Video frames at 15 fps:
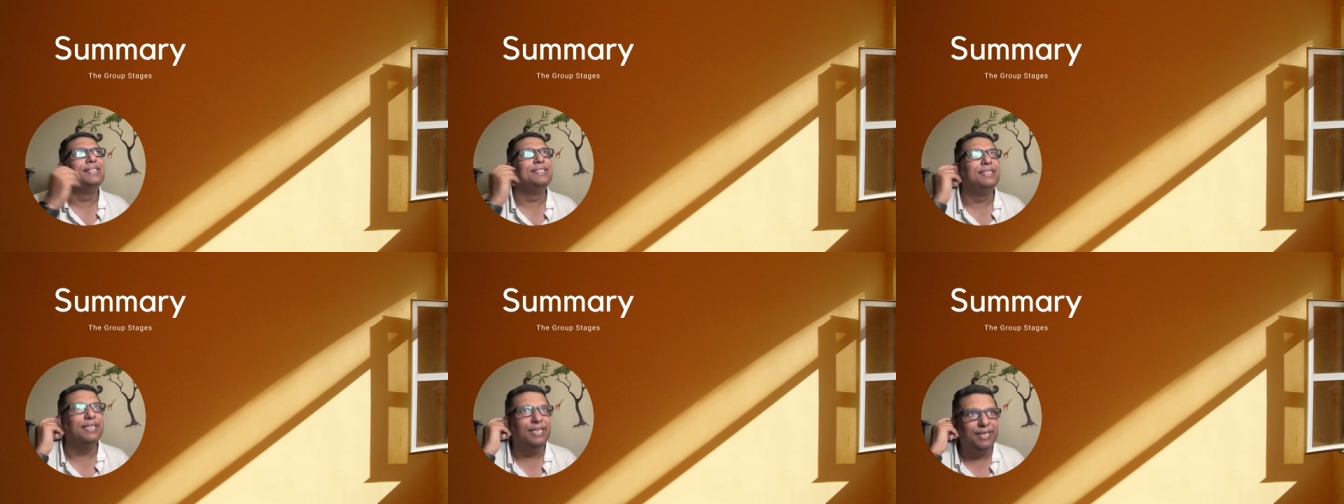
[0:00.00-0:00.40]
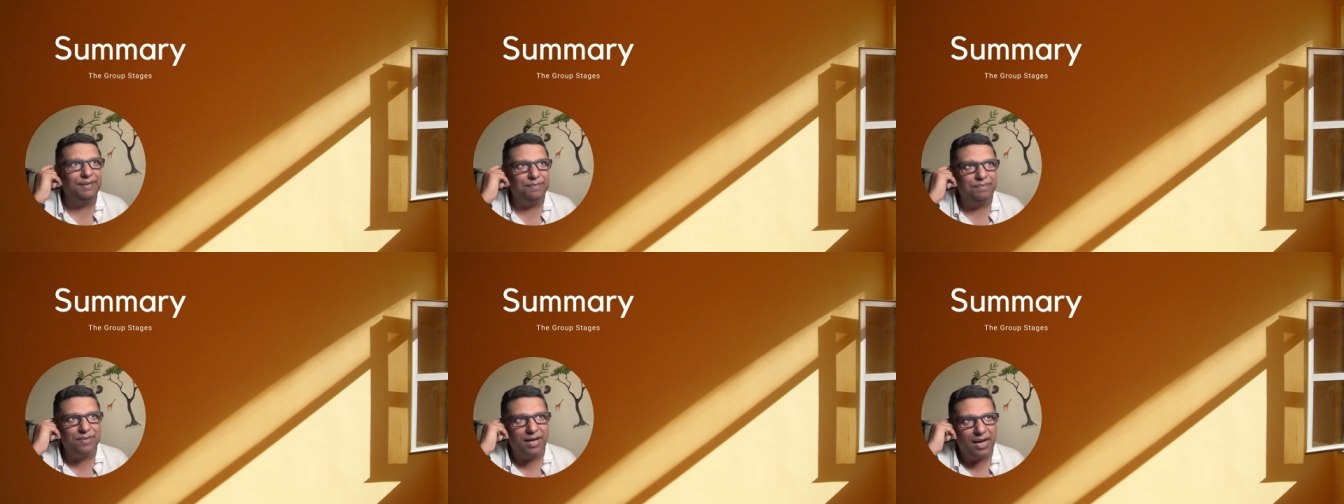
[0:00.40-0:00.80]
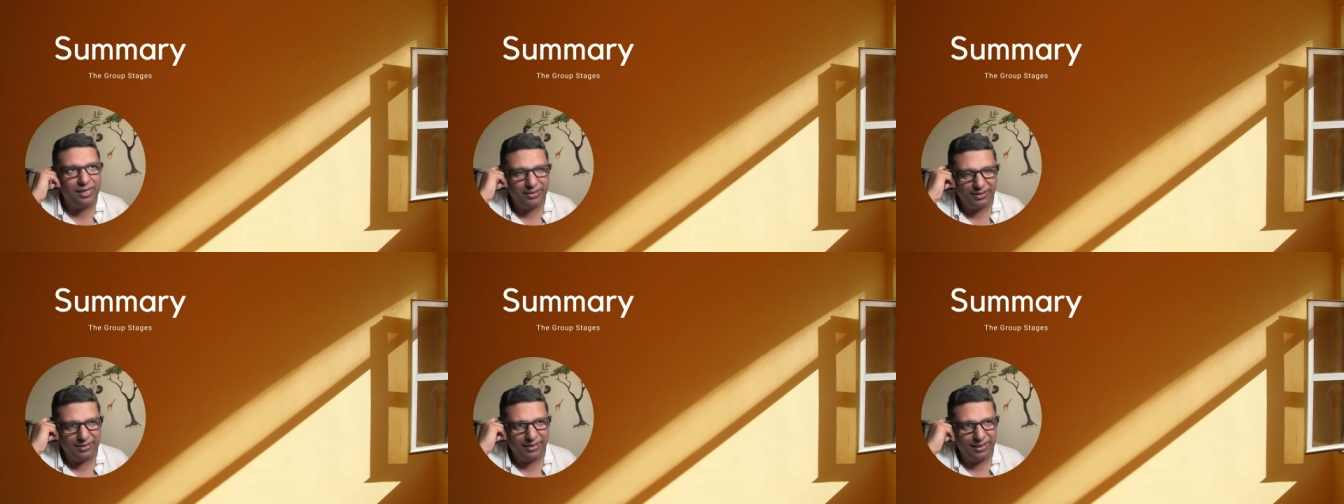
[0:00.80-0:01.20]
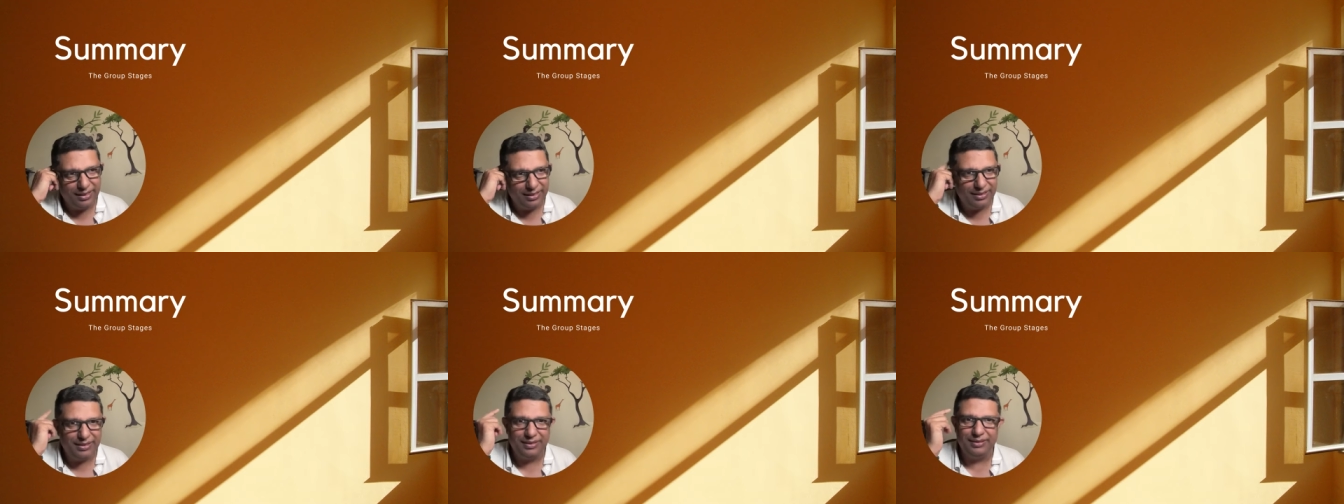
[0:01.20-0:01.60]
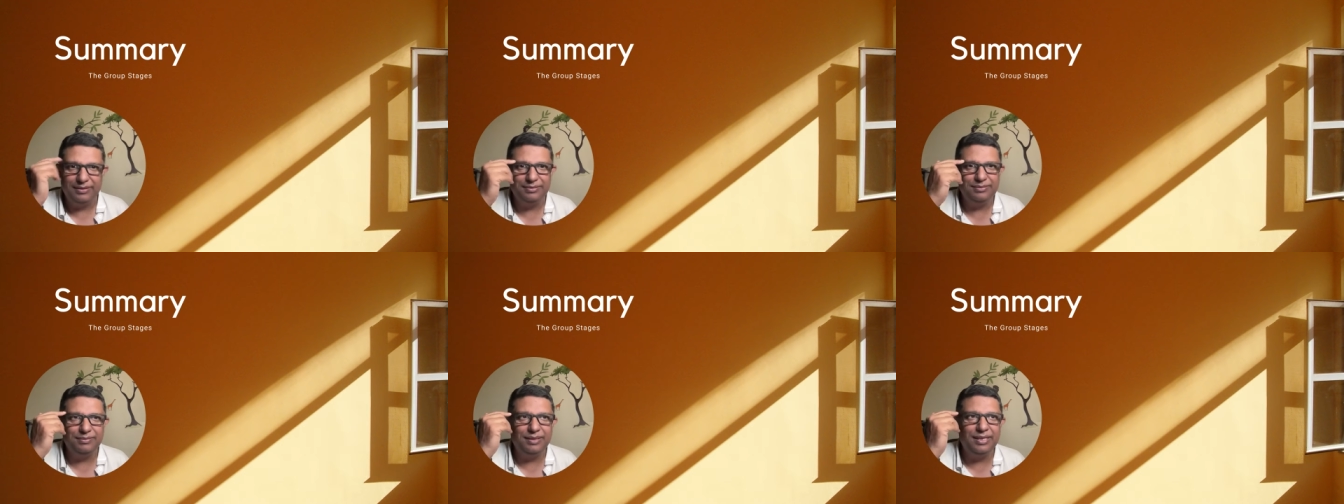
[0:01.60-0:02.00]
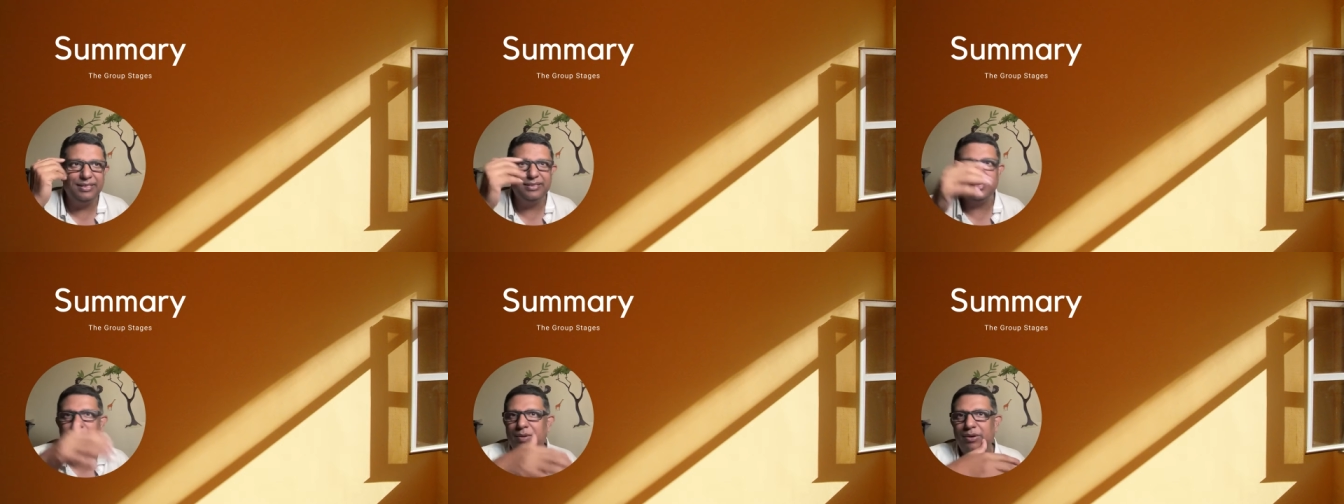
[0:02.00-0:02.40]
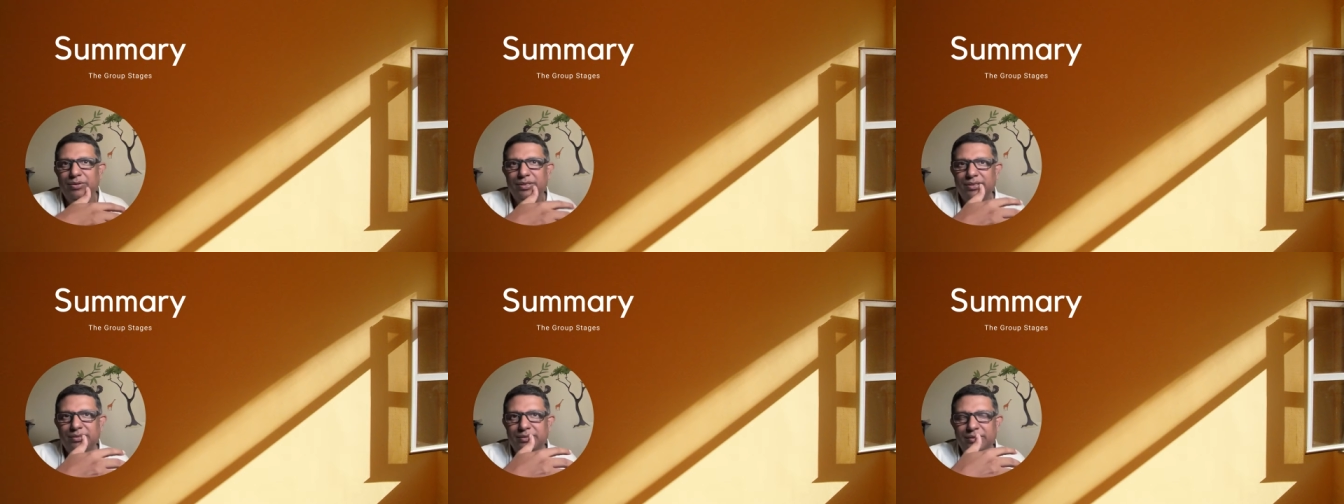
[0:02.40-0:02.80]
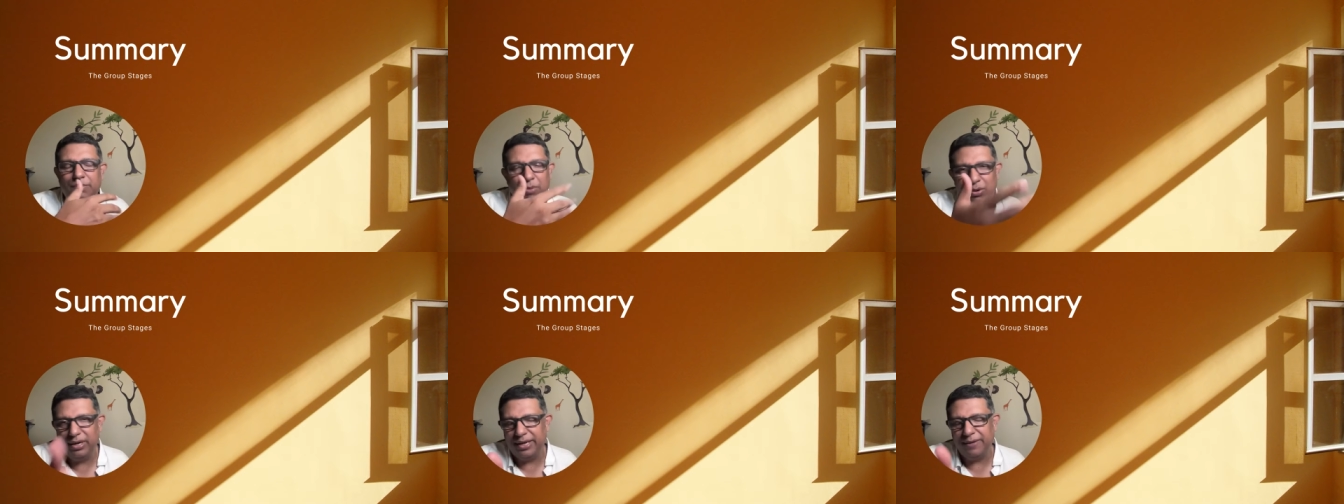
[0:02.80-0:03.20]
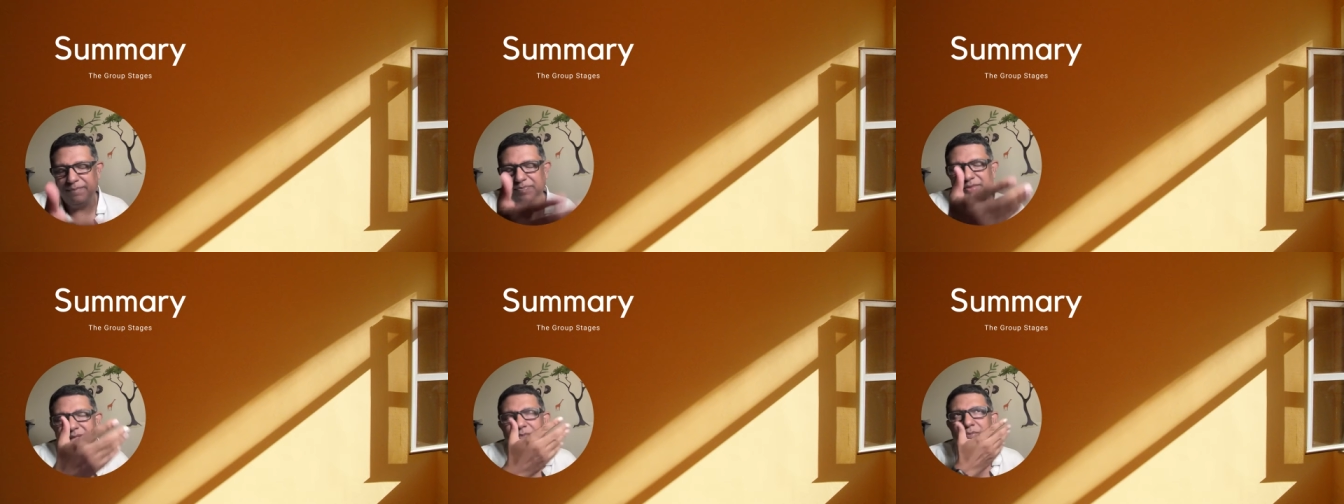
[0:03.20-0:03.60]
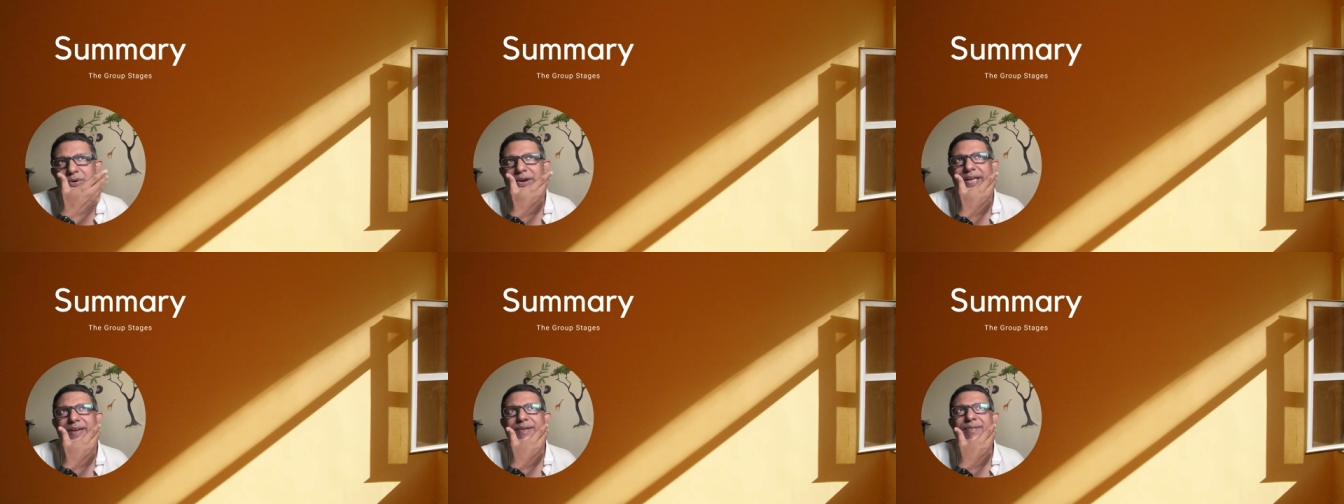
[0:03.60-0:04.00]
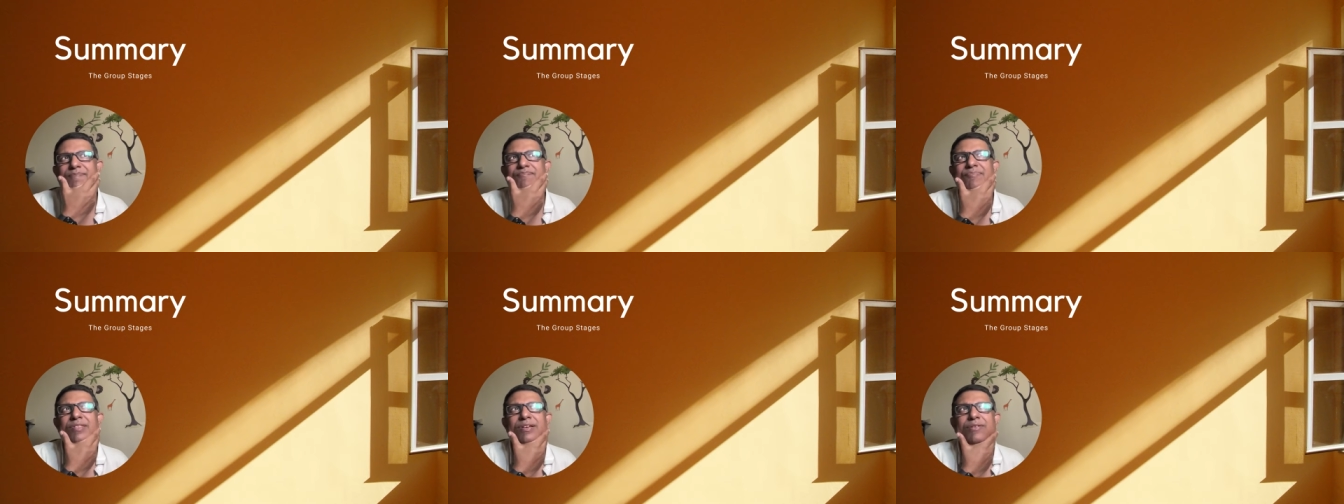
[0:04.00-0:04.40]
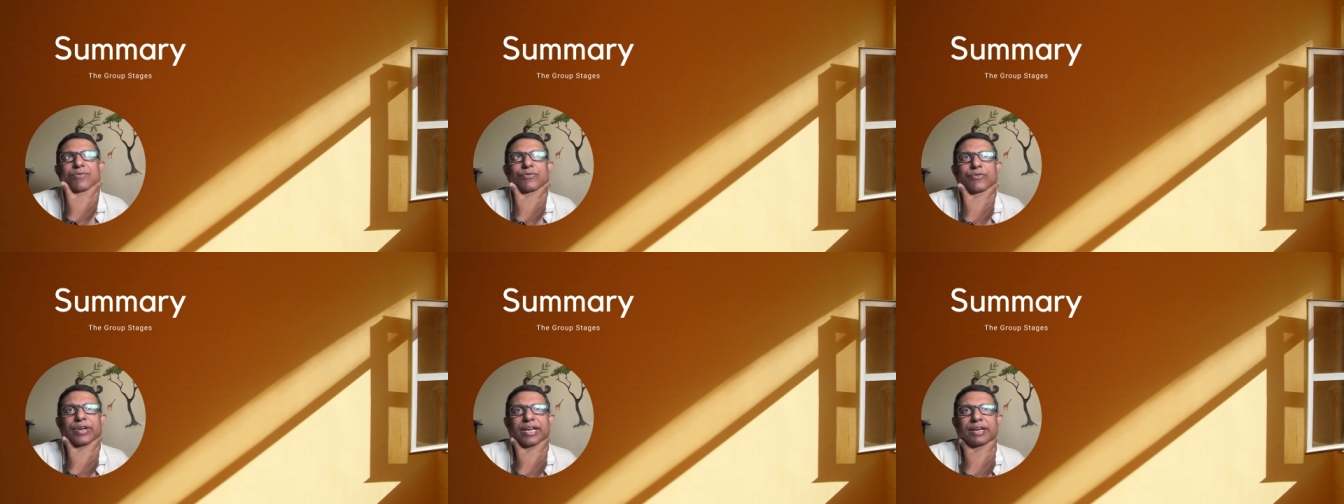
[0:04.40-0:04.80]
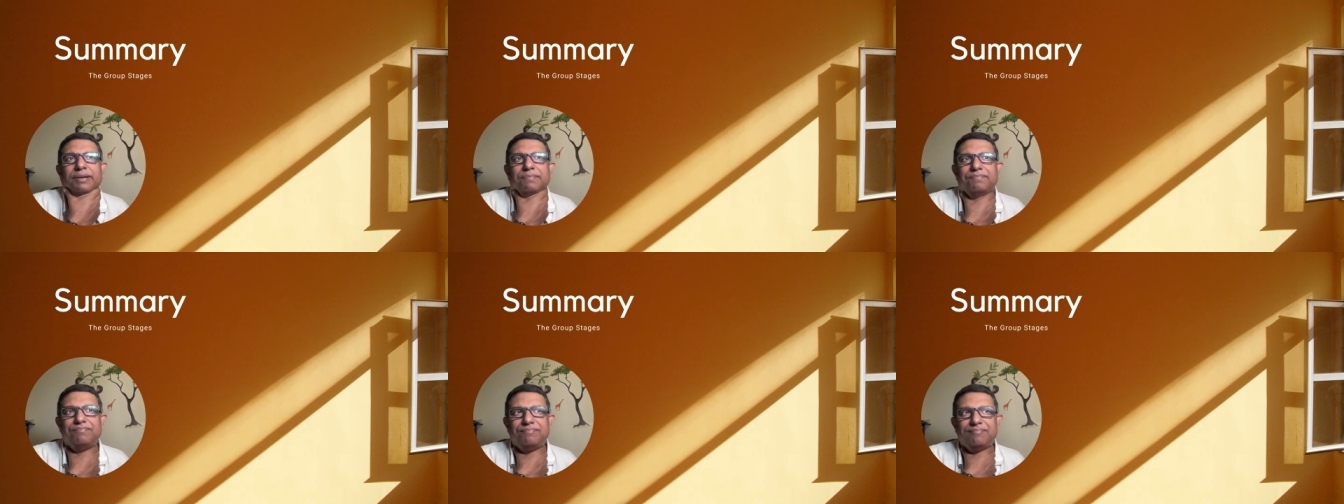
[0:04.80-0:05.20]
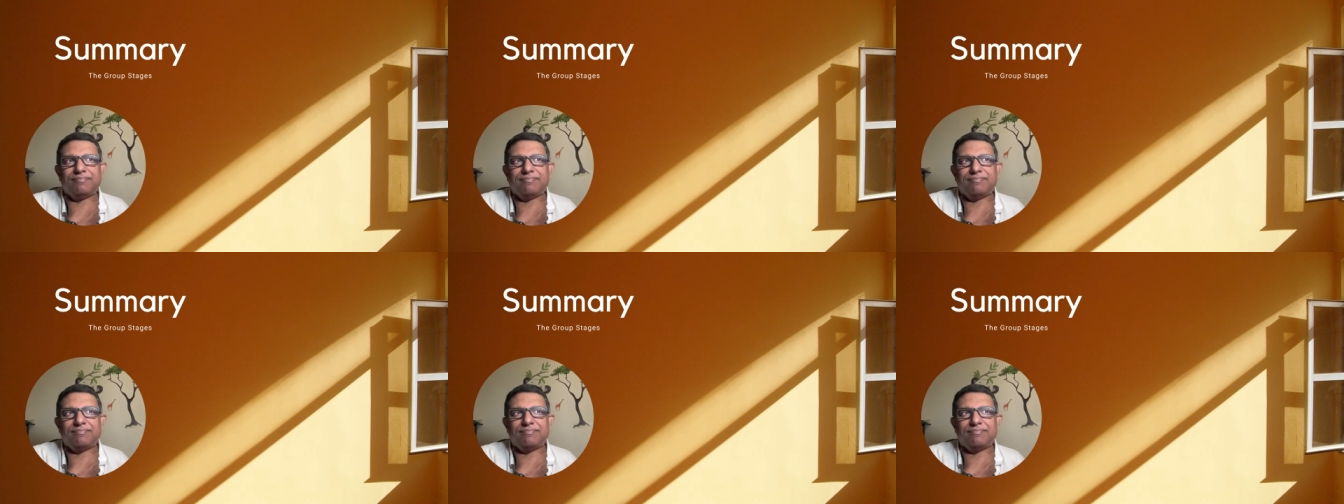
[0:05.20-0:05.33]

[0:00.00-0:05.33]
the other thing is about the bowling the bowling we